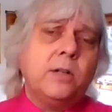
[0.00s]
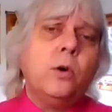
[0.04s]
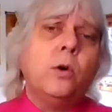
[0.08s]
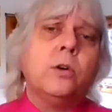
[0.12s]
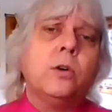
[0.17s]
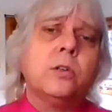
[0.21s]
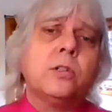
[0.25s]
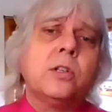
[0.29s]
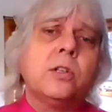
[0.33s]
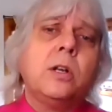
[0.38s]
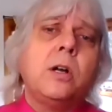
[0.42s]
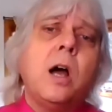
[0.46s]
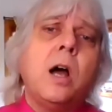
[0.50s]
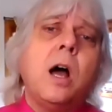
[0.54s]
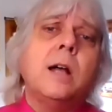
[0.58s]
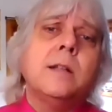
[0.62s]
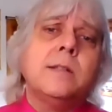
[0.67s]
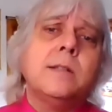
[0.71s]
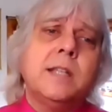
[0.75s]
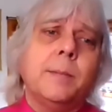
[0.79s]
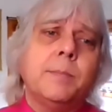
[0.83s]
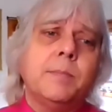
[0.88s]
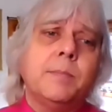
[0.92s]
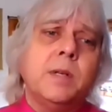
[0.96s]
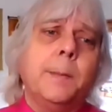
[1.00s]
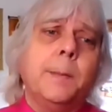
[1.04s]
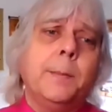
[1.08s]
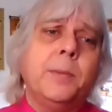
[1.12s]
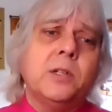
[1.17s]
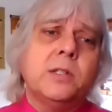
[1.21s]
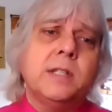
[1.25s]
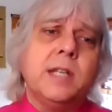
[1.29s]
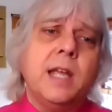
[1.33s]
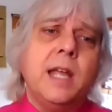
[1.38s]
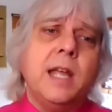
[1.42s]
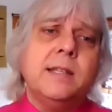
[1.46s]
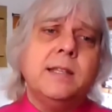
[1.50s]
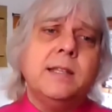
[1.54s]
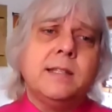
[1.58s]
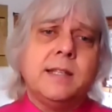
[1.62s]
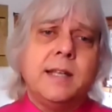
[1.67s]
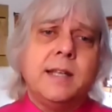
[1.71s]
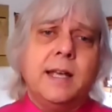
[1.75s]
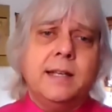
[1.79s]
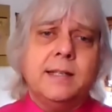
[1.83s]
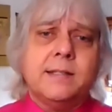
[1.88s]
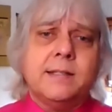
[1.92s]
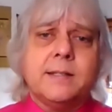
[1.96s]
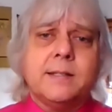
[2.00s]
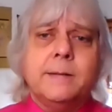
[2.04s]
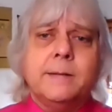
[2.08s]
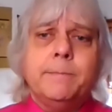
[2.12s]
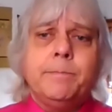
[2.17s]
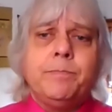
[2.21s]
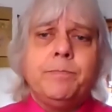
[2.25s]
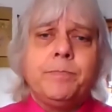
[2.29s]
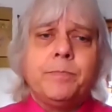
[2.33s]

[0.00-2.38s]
course concept number 10 says,